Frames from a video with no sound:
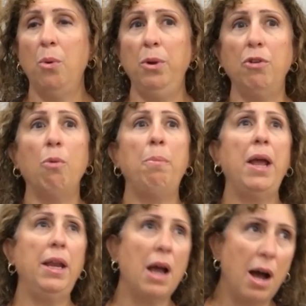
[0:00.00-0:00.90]
We don't
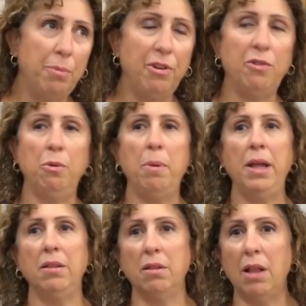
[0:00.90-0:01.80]
paint objects, we
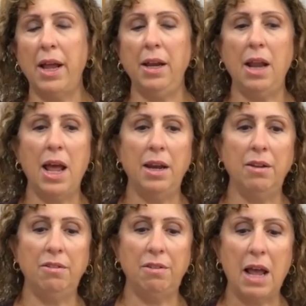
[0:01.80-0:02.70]
paint the light, and
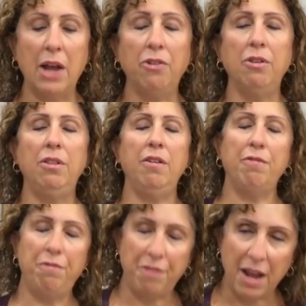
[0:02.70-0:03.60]
it's actually the
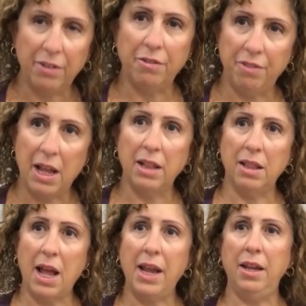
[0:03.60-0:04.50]
effect of
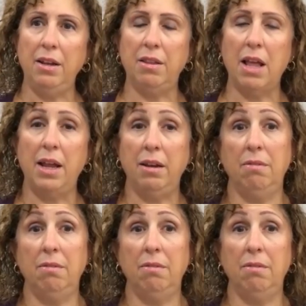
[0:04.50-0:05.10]
that light that